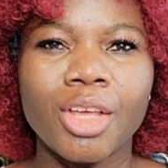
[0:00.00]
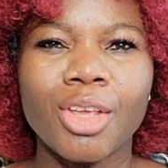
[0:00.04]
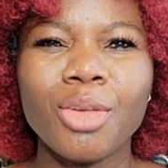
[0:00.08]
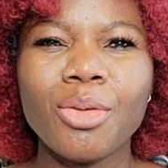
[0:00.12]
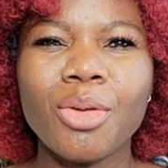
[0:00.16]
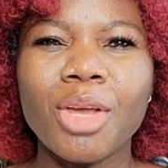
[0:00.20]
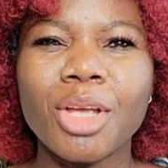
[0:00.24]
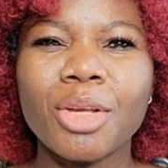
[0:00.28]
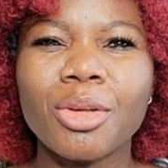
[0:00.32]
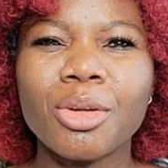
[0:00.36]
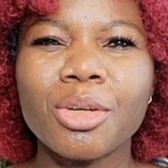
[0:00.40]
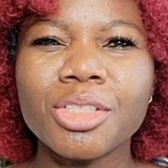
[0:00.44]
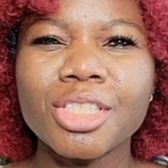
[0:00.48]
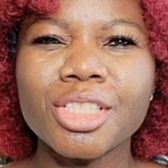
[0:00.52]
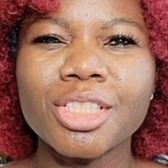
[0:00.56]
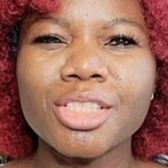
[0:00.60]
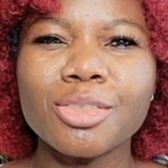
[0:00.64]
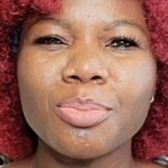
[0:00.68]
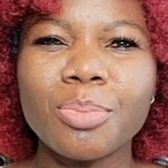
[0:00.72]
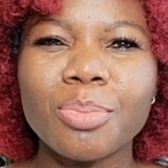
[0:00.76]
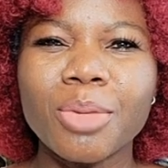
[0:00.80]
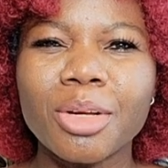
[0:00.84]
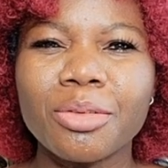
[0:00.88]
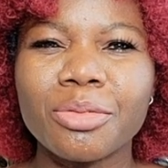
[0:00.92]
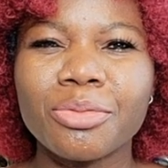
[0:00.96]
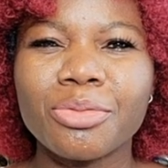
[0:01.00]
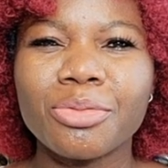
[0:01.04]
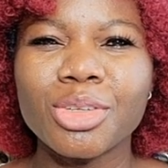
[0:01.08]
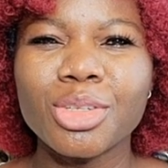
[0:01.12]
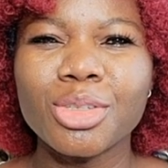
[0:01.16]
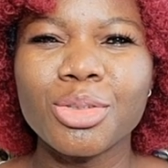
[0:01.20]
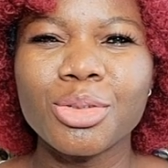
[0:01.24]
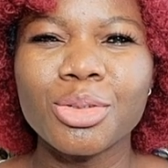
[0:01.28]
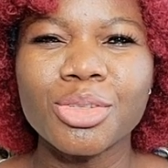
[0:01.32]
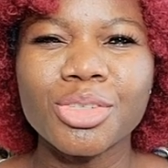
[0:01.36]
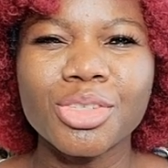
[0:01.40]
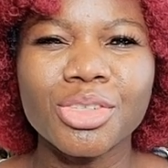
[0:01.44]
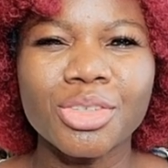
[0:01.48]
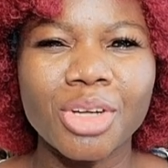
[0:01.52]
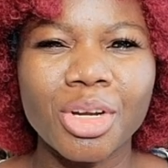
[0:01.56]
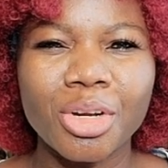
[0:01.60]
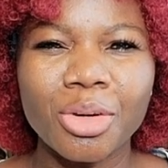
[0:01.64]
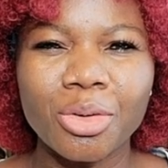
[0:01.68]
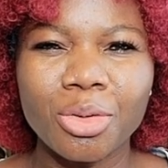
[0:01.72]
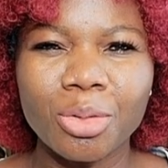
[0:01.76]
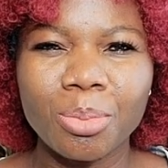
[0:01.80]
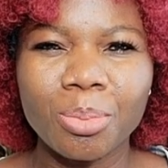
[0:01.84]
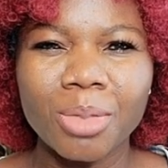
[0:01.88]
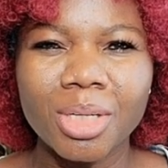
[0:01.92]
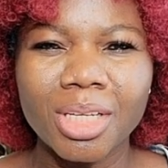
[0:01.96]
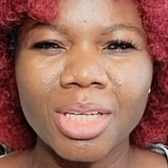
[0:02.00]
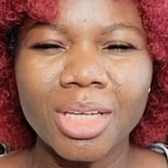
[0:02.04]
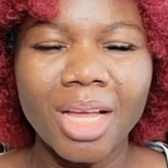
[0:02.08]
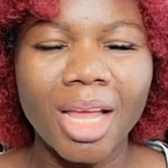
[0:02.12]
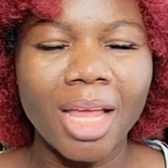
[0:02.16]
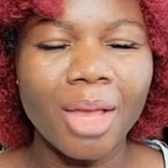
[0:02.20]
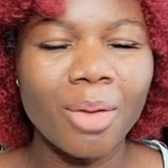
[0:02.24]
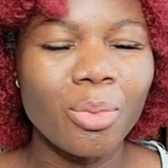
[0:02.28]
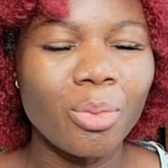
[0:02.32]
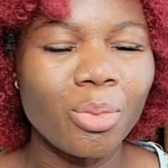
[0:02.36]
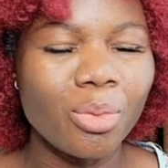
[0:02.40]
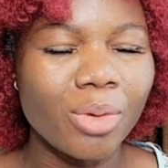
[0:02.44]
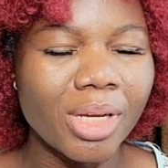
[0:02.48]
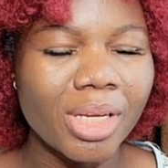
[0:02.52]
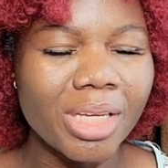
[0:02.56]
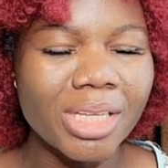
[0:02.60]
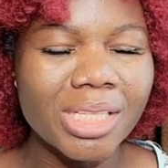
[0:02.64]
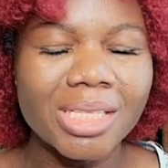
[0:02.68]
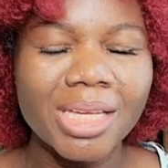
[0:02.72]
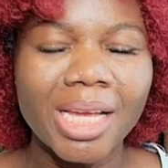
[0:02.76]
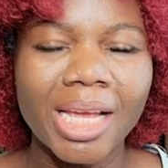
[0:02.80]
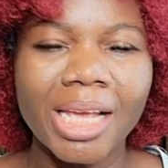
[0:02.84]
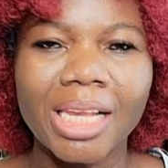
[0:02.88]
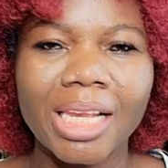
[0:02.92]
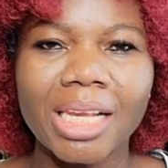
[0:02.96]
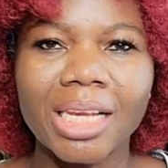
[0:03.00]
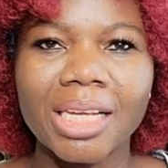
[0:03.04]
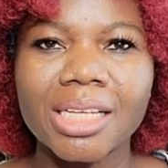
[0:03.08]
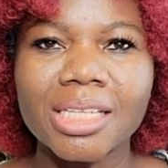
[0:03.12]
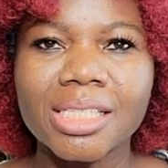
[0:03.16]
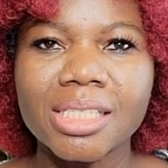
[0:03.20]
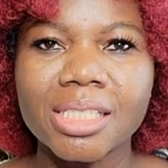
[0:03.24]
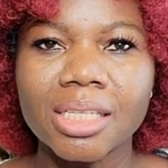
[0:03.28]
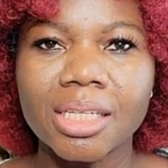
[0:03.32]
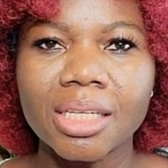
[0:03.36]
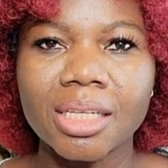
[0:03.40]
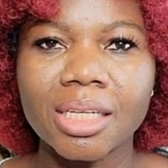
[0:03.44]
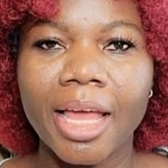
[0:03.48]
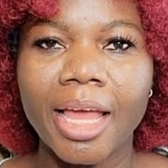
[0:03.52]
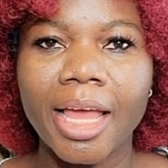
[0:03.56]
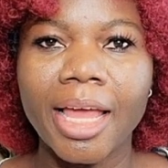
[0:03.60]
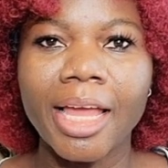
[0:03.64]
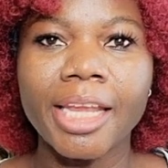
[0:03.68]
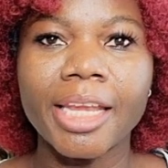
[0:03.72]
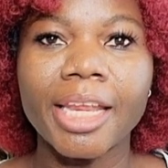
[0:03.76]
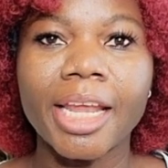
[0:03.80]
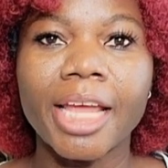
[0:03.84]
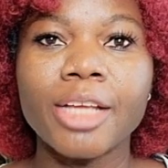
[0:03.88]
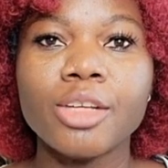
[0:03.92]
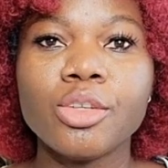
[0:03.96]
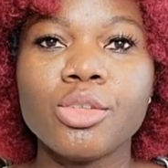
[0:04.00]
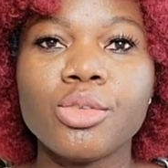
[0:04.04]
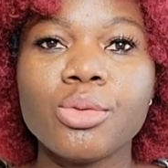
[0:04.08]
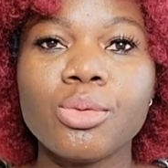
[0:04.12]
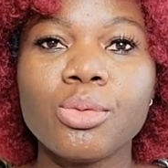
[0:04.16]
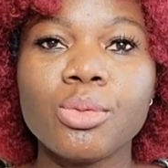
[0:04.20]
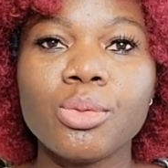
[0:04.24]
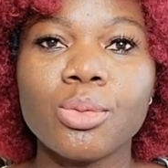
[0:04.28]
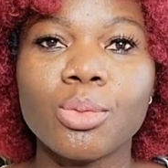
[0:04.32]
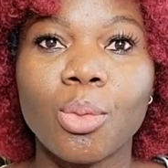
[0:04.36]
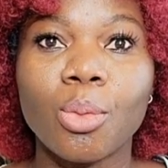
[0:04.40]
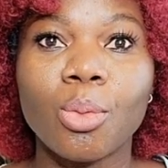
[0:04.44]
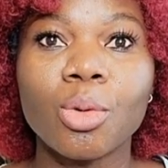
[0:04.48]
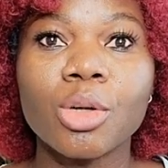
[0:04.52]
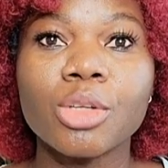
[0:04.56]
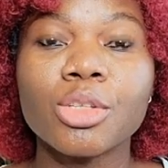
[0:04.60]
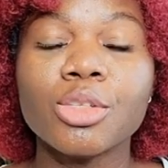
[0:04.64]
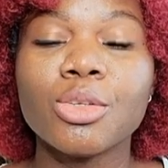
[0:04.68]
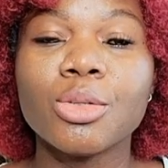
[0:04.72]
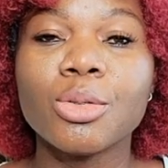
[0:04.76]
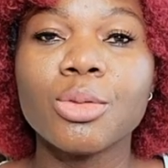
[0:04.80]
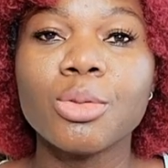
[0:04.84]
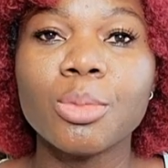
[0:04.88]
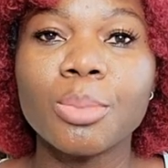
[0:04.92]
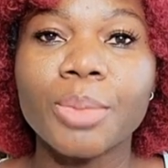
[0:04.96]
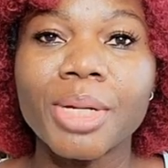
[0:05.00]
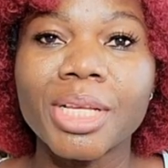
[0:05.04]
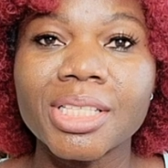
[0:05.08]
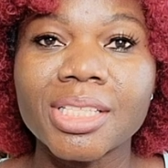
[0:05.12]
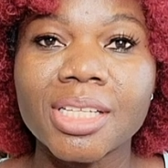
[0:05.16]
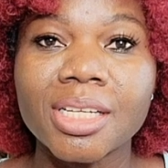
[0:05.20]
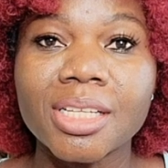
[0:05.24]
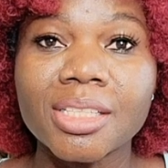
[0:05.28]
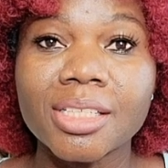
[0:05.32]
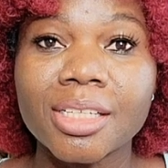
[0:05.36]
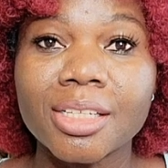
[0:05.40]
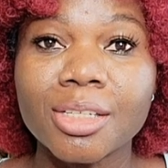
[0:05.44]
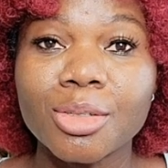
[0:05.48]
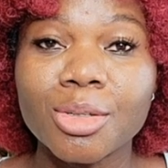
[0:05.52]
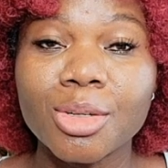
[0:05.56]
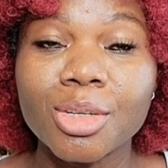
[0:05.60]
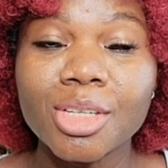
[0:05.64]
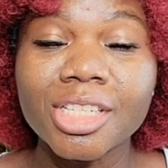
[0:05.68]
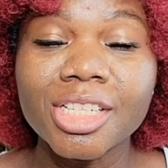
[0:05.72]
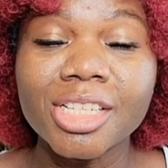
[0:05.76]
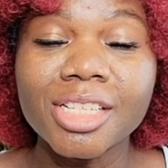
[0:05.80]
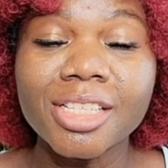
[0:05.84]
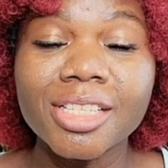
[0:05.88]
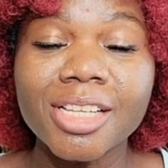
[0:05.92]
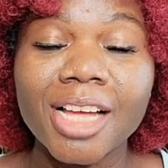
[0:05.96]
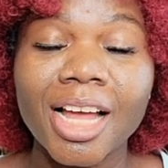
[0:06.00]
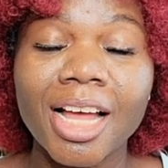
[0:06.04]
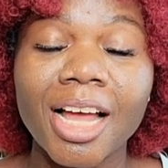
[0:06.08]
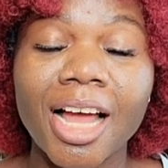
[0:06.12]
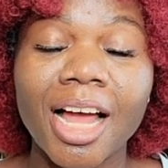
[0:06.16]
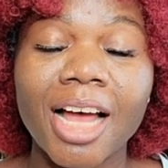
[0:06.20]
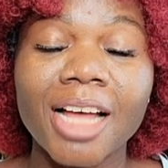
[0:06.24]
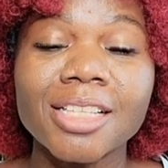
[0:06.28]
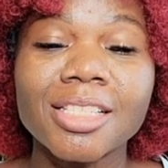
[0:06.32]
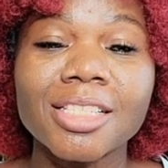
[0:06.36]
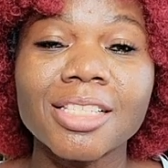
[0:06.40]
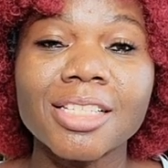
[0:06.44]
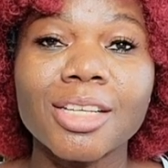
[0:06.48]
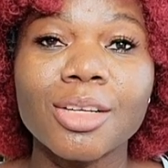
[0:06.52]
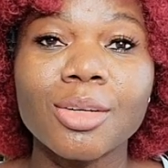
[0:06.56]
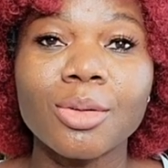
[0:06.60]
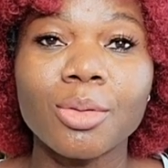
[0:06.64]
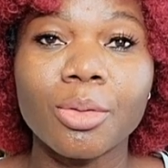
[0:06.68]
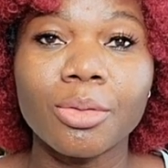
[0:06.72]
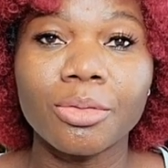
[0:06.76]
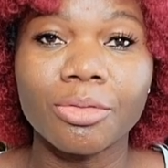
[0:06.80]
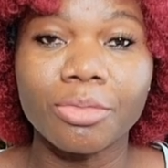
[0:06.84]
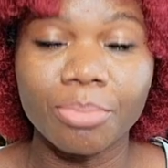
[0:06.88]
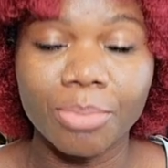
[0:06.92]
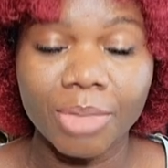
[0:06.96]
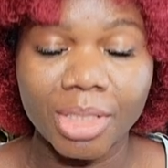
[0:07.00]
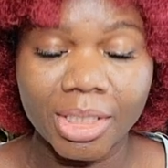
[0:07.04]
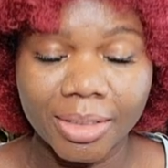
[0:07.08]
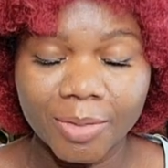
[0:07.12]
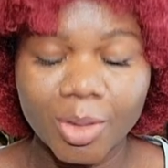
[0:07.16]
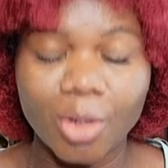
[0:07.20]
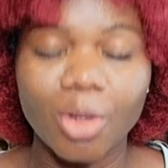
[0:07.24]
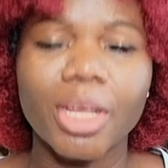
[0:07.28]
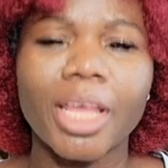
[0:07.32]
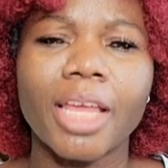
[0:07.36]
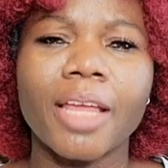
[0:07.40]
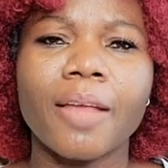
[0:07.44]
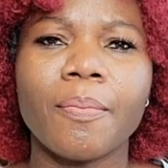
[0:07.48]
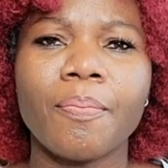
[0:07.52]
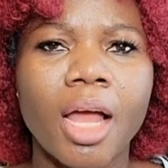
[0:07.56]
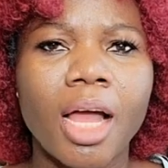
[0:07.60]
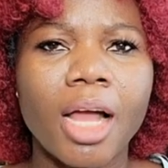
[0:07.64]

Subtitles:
You know, I don't just make videos randomly. I wait, I listen, and I do what you, my sons and daughters, are asking of me, okay?